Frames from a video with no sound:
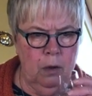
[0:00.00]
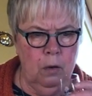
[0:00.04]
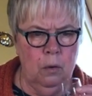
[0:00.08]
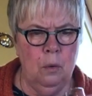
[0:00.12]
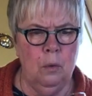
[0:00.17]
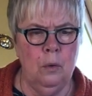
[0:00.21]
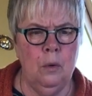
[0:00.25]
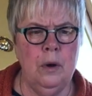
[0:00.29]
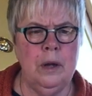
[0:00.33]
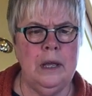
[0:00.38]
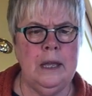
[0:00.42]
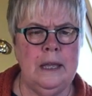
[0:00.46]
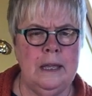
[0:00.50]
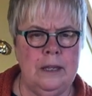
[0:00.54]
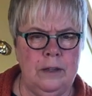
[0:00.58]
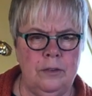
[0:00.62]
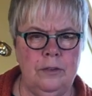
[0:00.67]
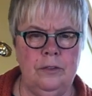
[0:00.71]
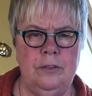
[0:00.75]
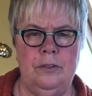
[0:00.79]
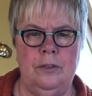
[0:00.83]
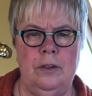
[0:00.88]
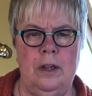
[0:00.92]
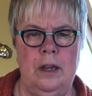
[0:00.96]
or
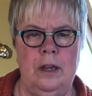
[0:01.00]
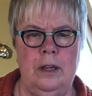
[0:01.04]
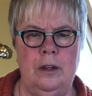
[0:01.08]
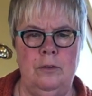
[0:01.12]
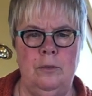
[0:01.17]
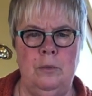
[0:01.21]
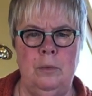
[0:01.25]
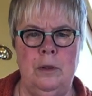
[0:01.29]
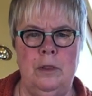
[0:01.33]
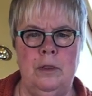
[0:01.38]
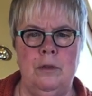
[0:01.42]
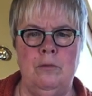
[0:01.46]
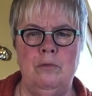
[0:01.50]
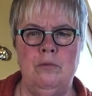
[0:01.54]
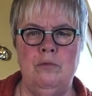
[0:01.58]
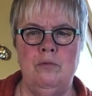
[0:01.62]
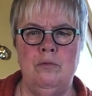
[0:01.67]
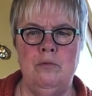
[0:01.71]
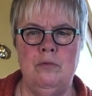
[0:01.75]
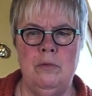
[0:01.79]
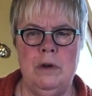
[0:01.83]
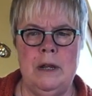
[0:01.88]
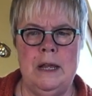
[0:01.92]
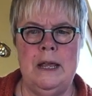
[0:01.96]
inside with a
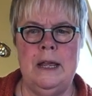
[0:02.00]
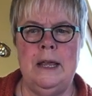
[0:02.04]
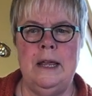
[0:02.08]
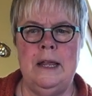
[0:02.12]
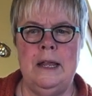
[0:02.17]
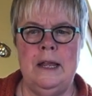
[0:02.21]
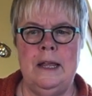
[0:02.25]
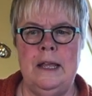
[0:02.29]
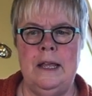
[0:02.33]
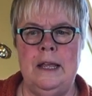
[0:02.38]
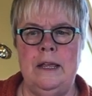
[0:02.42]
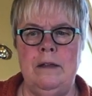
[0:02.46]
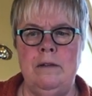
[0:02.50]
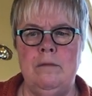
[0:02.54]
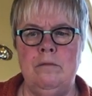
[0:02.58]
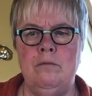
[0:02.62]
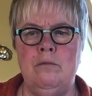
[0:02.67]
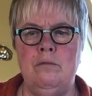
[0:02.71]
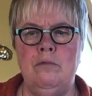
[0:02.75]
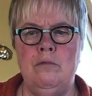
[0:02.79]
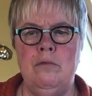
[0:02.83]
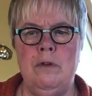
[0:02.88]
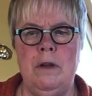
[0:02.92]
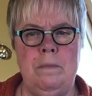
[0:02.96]
really
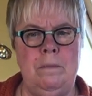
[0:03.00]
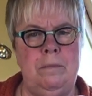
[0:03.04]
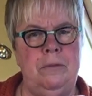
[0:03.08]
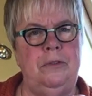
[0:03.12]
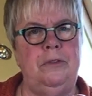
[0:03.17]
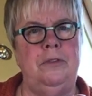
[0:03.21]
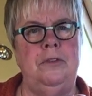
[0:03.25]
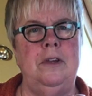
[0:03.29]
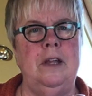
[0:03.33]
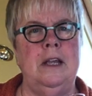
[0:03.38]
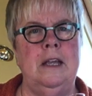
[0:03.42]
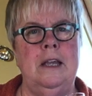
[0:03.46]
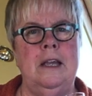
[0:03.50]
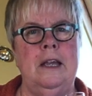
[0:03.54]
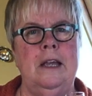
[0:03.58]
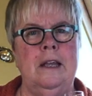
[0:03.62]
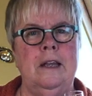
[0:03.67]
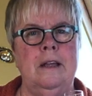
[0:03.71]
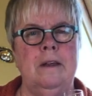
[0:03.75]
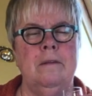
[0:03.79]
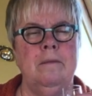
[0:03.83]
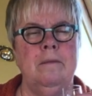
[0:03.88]
rib-sticking